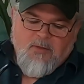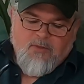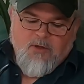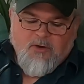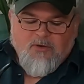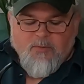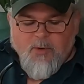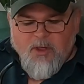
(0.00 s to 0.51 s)

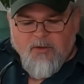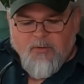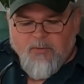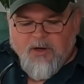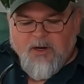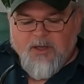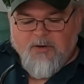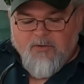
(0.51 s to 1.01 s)
There's some other
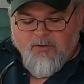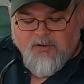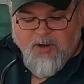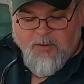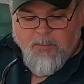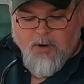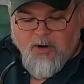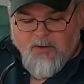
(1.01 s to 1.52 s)
really
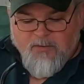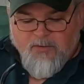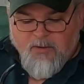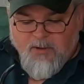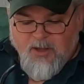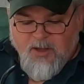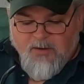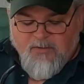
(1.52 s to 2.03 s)
interesting parts
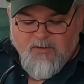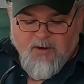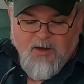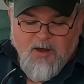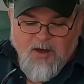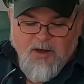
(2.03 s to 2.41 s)
to this.